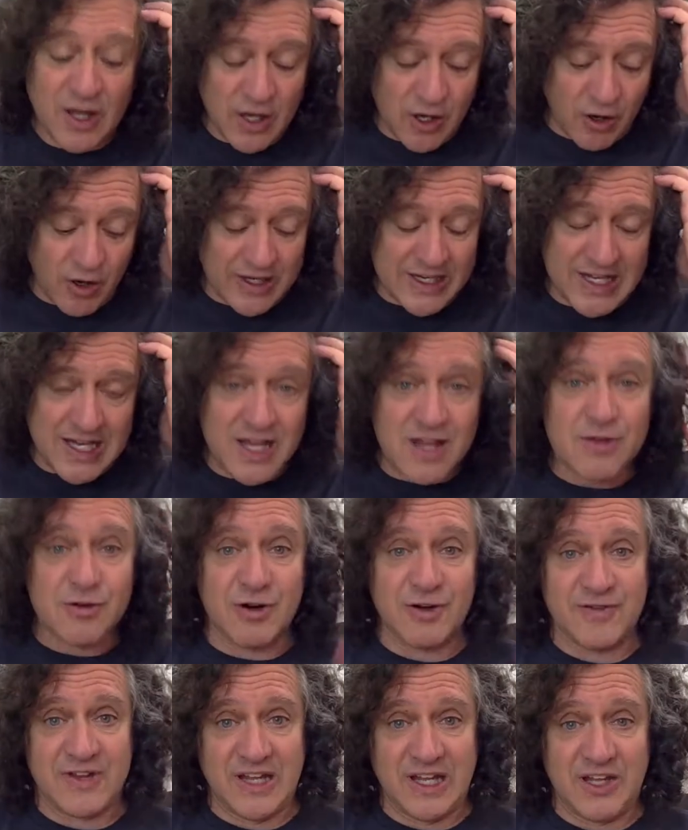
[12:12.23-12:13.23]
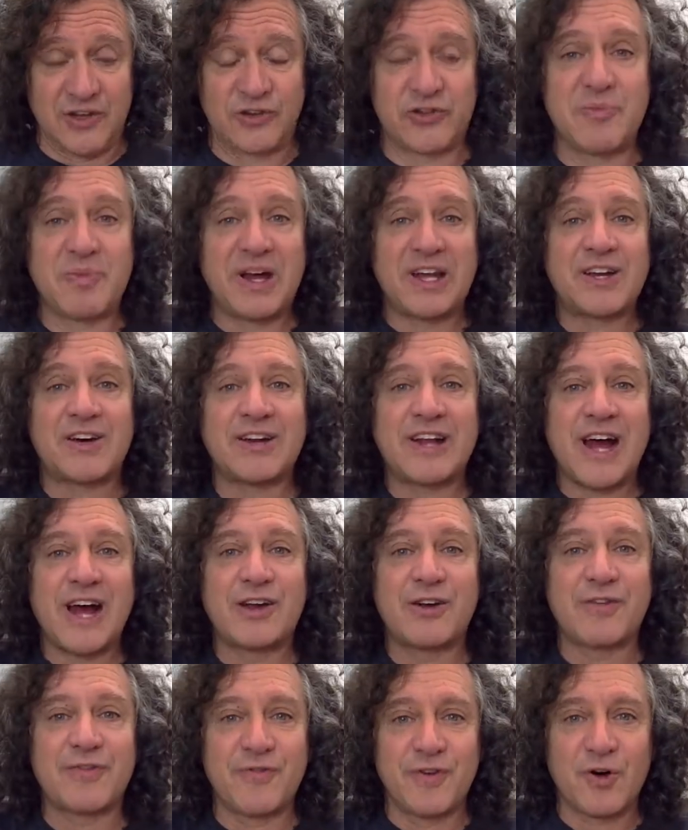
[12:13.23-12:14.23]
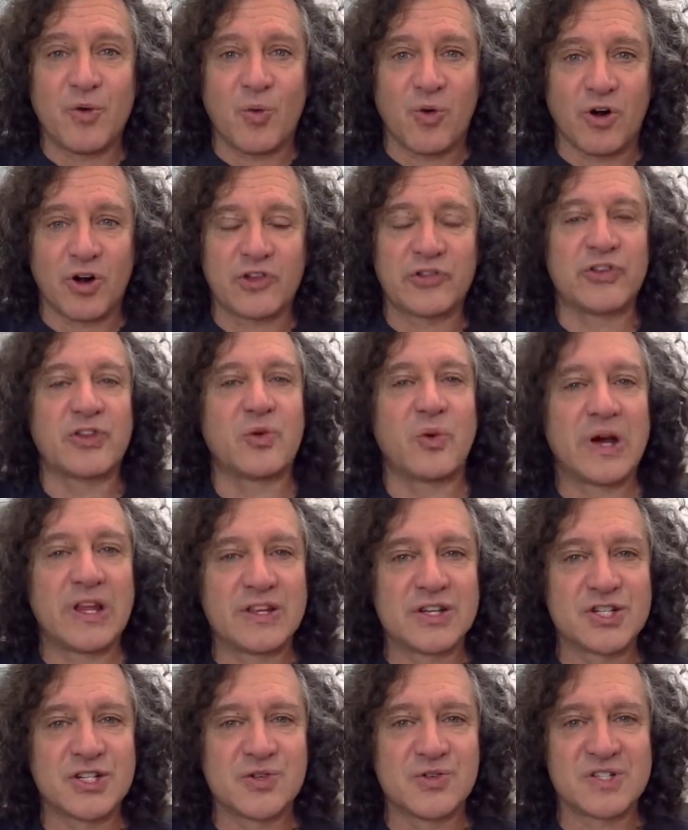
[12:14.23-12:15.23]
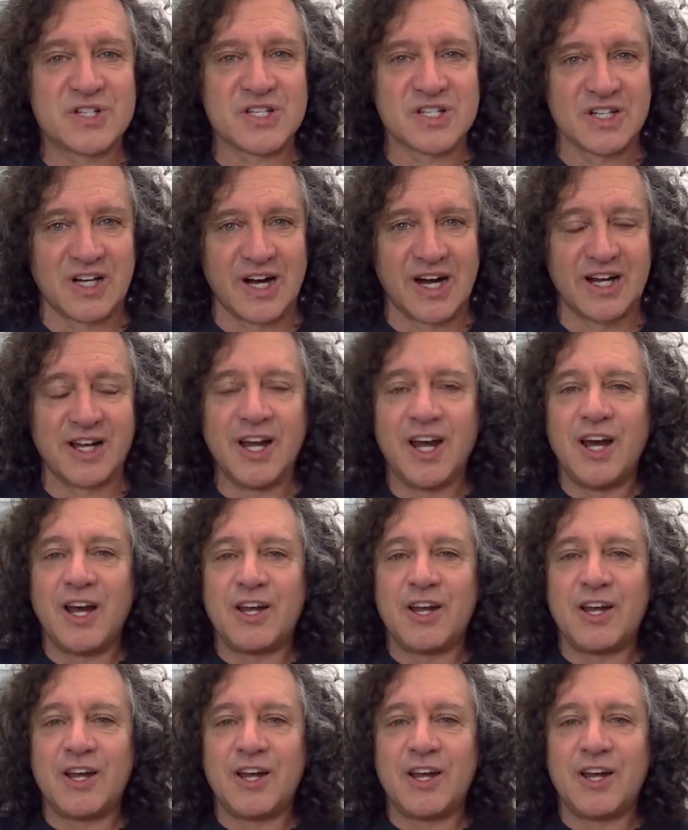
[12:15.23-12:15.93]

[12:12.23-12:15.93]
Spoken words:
on either of these, depending on how your foot works and the way the shoe is designed,